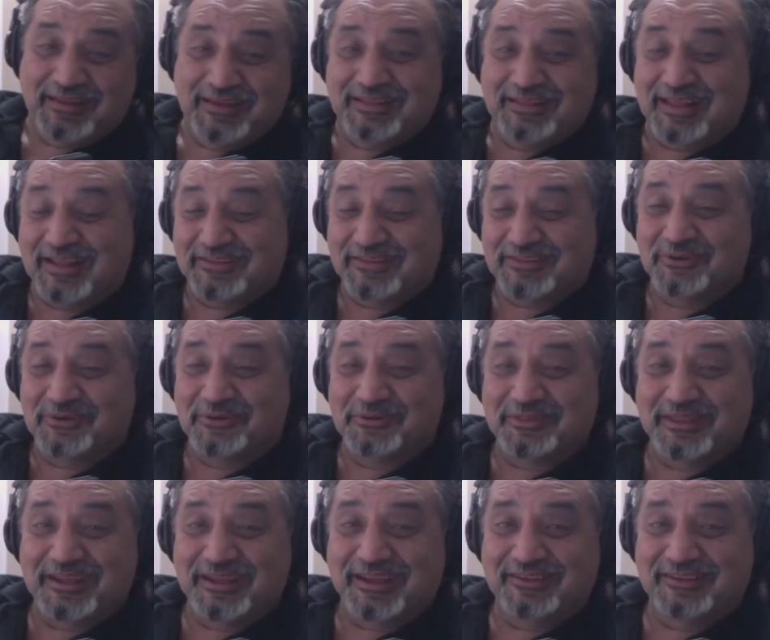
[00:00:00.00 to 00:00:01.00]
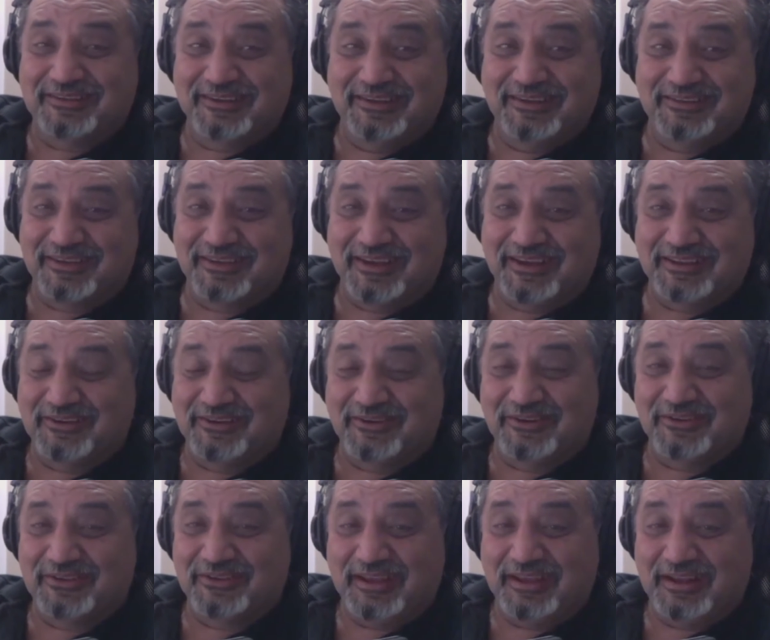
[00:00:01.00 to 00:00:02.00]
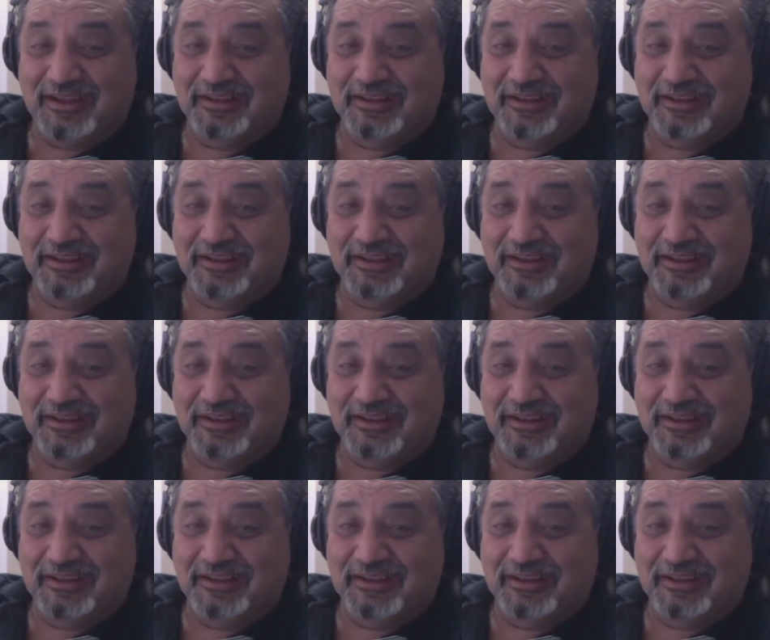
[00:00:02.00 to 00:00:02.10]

That's the whole thing. It's like there is